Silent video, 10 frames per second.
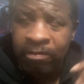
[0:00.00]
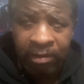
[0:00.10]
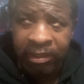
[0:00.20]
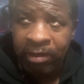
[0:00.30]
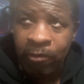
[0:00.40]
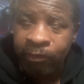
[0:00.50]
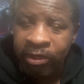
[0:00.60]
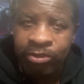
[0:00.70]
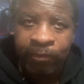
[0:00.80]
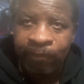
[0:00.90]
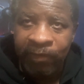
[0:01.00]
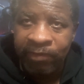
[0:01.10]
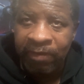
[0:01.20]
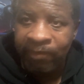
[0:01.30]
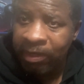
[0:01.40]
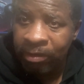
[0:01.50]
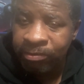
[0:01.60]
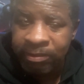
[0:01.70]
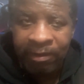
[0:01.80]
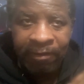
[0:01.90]
I think over 150
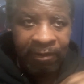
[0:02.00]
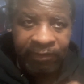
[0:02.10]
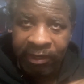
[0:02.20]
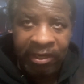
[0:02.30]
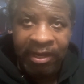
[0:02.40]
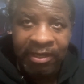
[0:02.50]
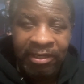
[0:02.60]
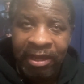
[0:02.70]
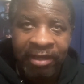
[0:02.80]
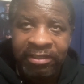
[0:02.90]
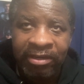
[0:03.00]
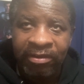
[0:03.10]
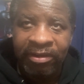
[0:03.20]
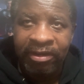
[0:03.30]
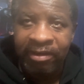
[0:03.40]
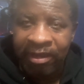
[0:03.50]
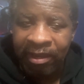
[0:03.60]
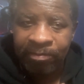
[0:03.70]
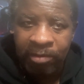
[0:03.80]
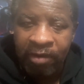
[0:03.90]
videos of unedited content on there. I
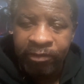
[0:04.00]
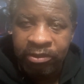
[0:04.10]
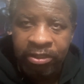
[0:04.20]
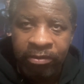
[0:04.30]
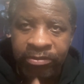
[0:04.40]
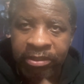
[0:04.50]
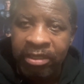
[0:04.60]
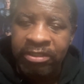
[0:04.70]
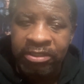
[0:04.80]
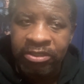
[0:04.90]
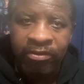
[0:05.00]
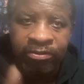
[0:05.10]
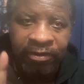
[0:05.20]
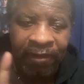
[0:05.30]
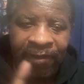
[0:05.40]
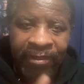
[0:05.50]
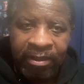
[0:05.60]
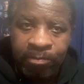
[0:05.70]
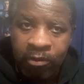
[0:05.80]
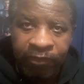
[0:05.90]
got Marvel shows, DC shows,
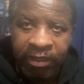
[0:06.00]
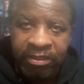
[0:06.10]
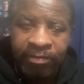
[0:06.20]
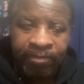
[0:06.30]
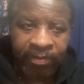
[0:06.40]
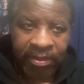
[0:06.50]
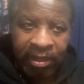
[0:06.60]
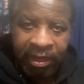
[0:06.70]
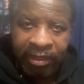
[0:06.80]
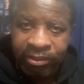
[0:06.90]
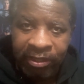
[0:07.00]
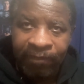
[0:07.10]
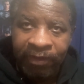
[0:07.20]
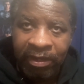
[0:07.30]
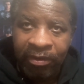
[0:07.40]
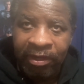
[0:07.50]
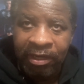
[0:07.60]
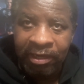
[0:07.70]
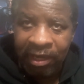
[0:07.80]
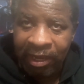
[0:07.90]
movies. I got Gen V on
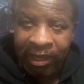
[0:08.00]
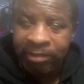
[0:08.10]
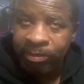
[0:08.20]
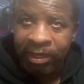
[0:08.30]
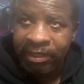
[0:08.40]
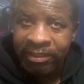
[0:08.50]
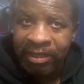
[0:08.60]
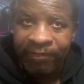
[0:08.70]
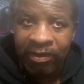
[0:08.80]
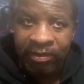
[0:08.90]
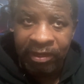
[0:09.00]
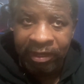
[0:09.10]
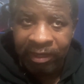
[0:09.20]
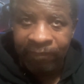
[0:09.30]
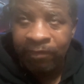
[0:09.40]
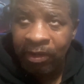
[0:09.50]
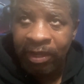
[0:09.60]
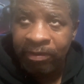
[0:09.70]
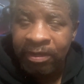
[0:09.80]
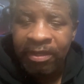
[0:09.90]
there. I got X-Men 97 on there. I got
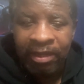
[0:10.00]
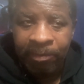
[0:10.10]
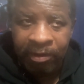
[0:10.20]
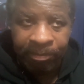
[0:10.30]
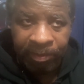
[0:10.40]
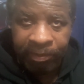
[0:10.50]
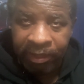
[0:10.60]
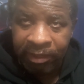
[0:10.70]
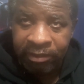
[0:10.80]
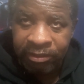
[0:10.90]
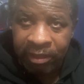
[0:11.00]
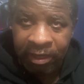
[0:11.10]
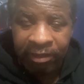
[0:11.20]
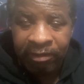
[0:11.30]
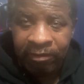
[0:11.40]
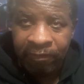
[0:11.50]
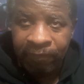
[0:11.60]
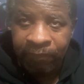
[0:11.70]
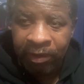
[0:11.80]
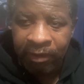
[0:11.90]
Fallout. I'm going to be putting
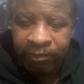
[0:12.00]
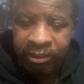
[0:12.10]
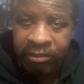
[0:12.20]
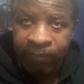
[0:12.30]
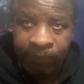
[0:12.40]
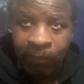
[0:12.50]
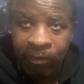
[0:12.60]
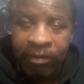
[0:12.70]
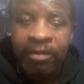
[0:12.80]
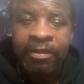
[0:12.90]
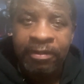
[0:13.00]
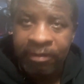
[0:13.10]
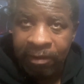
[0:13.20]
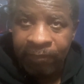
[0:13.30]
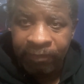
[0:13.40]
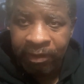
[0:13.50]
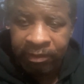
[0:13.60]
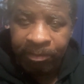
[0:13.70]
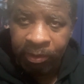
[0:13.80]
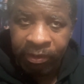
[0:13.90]
season 4 of
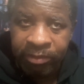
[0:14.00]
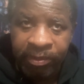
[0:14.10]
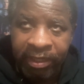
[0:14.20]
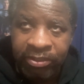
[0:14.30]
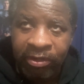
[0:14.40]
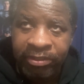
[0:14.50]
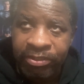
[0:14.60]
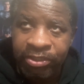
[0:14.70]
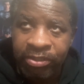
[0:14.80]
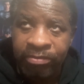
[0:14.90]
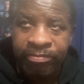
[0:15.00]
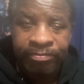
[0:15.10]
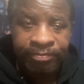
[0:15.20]
The Boys when that starts in June.